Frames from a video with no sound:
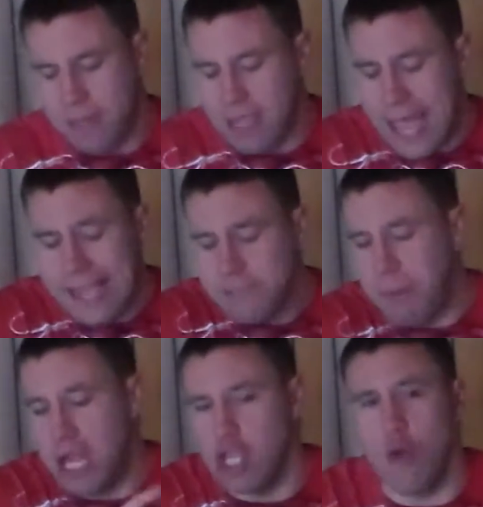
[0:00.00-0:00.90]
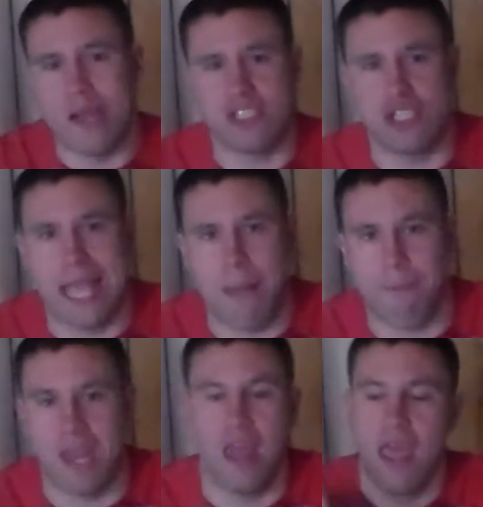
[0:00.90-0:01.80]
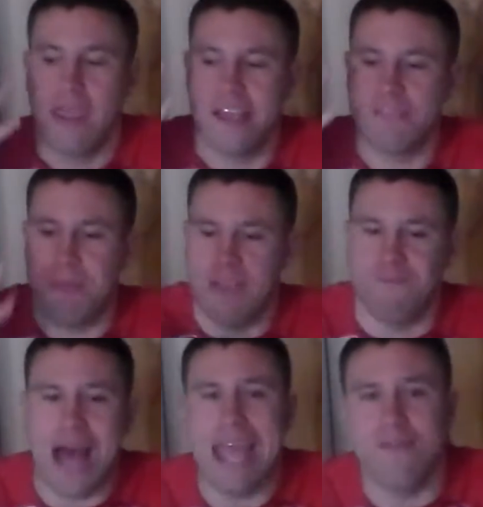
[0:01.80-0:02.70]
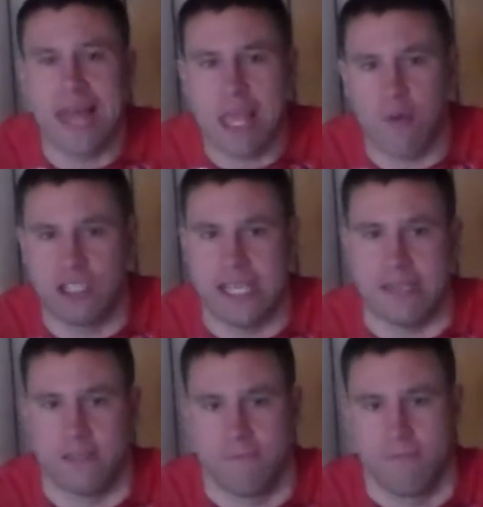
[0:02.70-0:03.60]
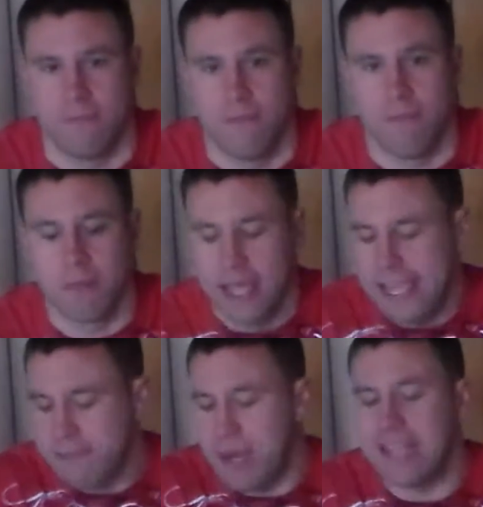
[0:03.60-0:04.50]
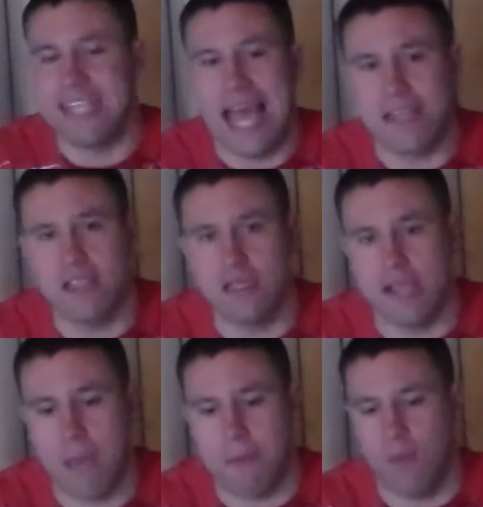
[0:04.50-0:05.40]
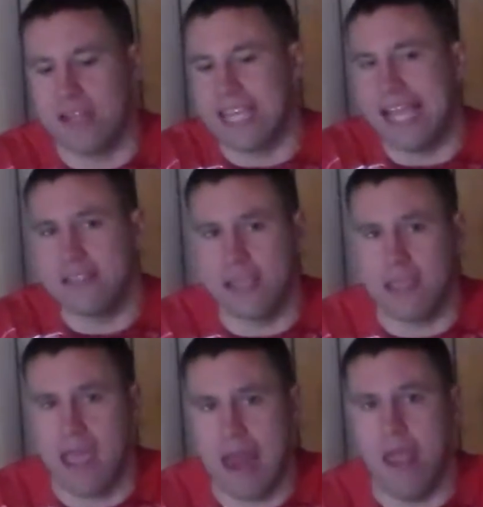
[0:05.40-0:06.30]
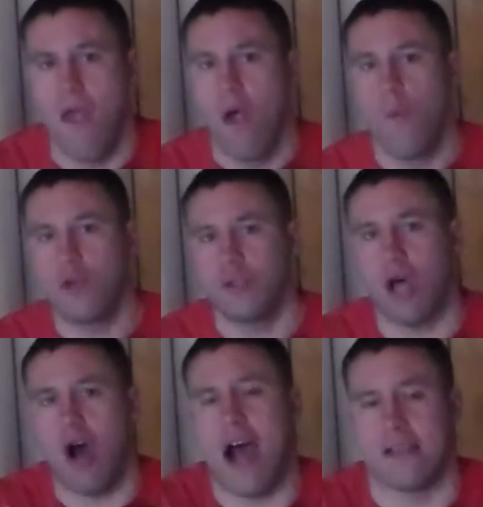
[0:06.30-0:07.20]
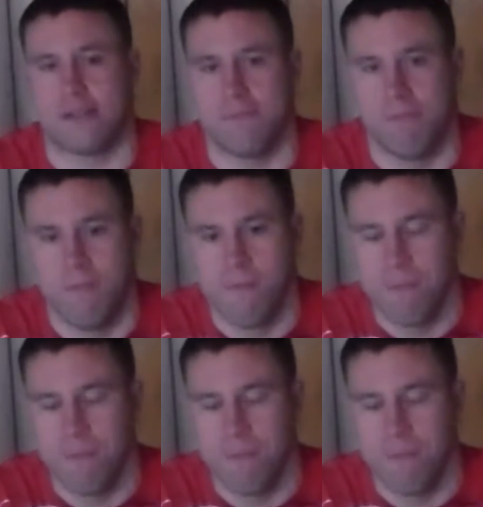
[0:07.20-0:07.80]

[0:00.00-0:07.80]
The guy's been a U.S. champion, can speak five languages. He's been a tag team champion with Tyson Kidd, which was awesome.